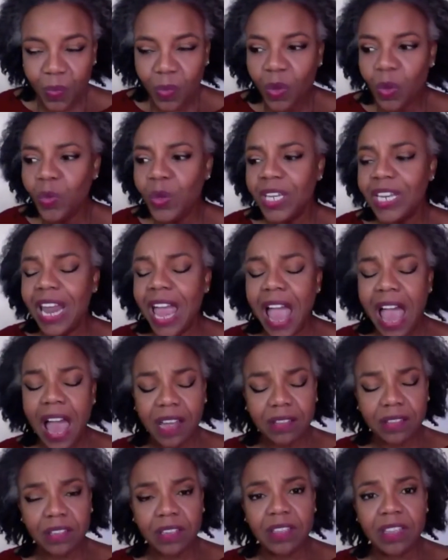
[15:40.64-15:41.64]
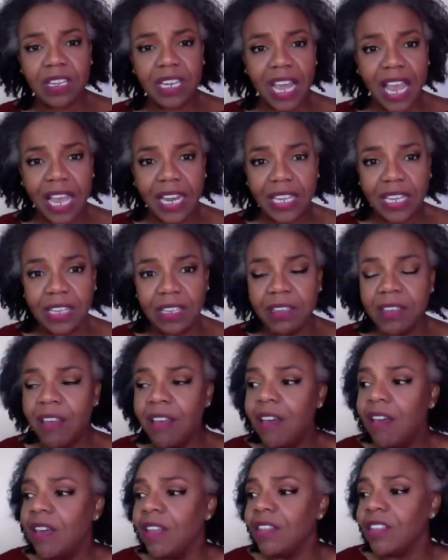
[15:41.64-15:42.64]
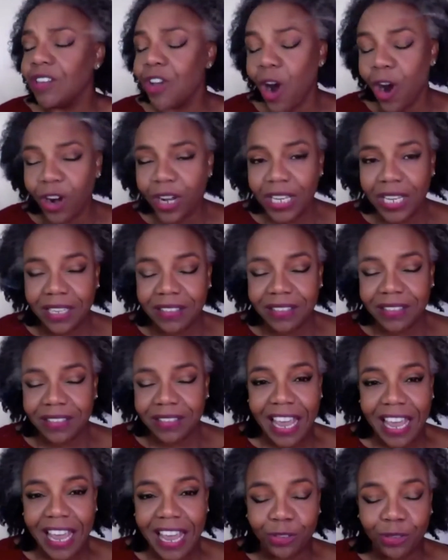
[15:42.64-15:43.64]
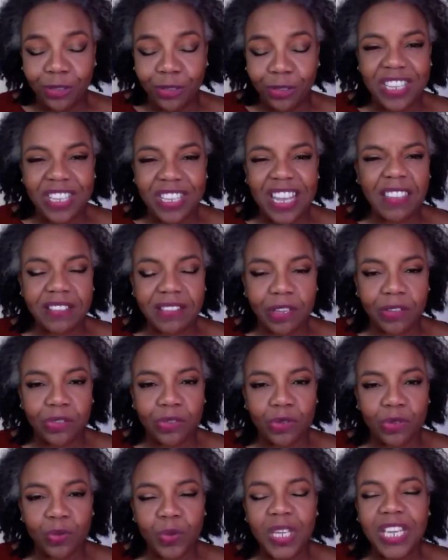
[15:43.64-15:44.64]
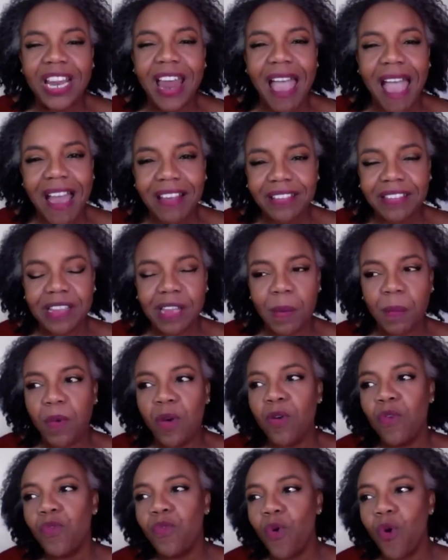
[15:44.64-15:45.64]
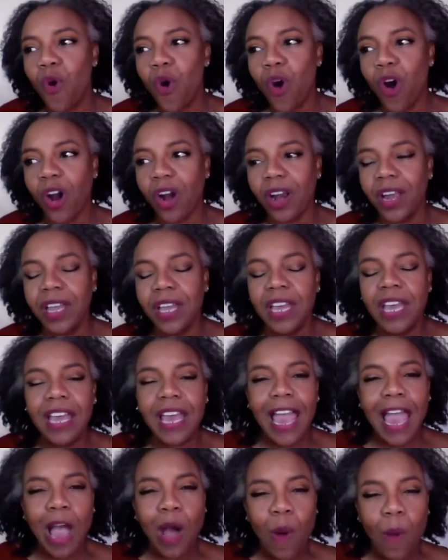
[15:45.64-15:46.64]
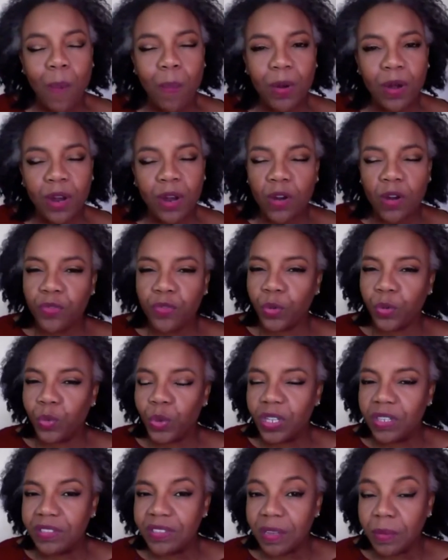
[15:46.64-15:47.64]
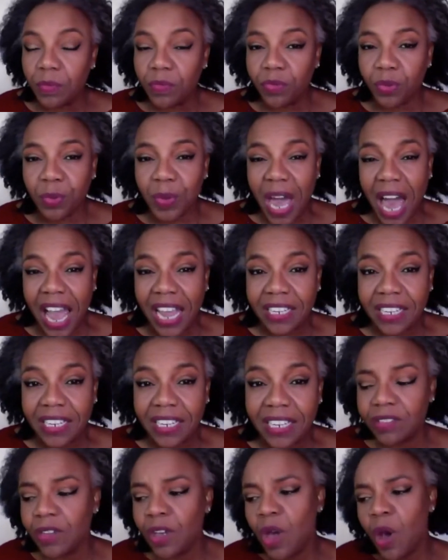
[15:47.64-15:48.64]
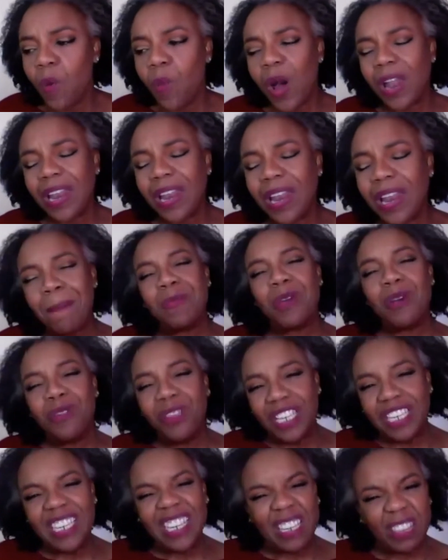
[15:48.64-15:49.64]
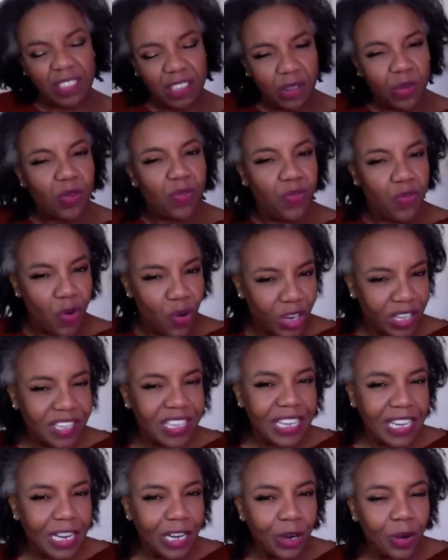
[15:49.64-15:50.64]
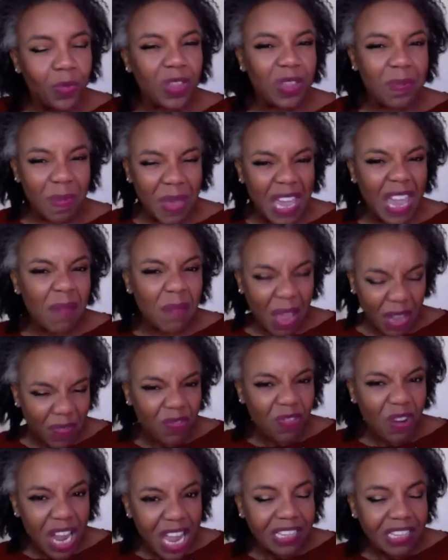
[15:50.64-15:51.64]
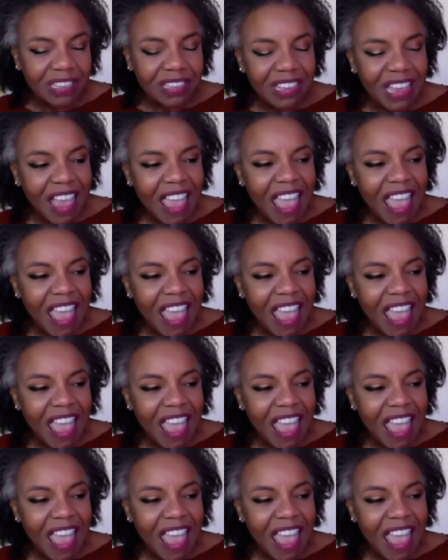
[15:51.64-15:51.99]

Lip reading: We can ask the nanny, the guardians, the angels, the ancestors. We can ask them for help, for wisdom, for guidance. While I'm building this little fort here with me and my friends,